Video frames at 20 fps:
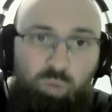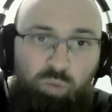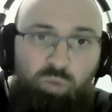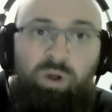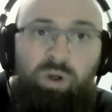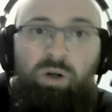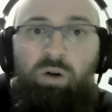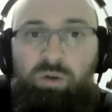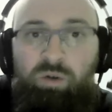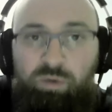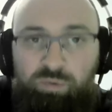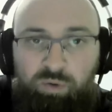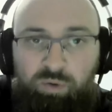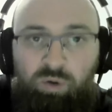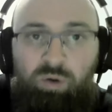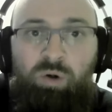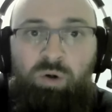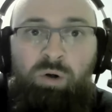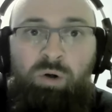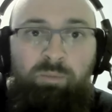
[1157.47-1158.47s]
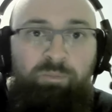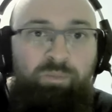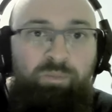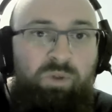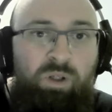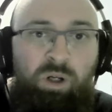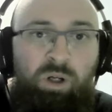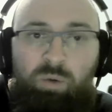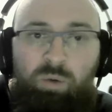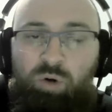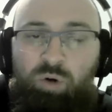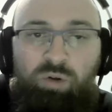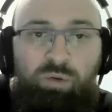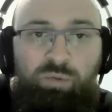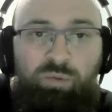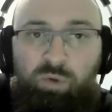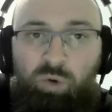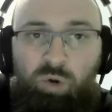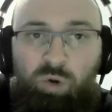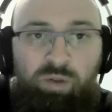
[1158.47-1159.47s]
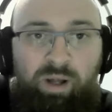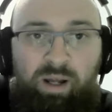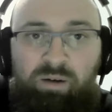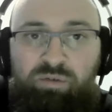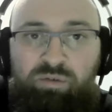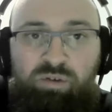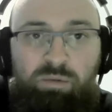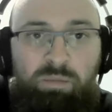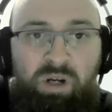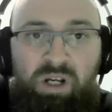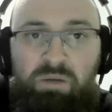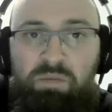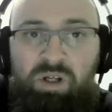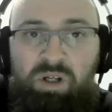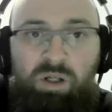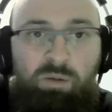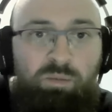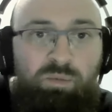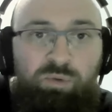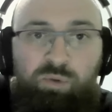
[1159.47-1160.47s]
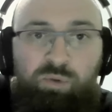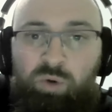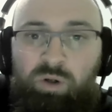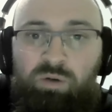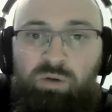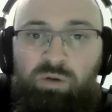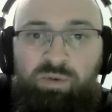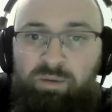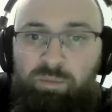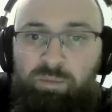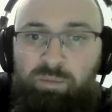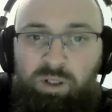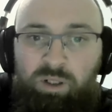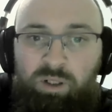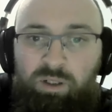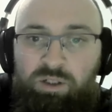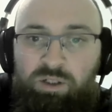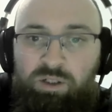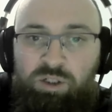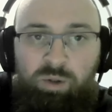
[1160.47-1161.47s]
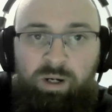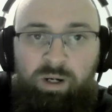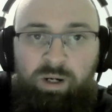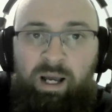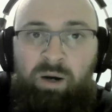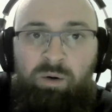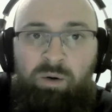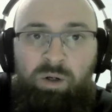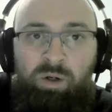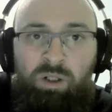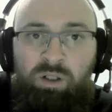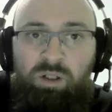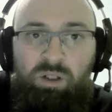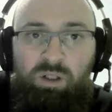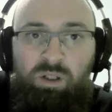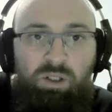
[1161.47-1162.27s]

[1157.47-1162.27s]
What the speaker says: Went on the floor. We're on the floor then for maybe 45 minutes to an hour.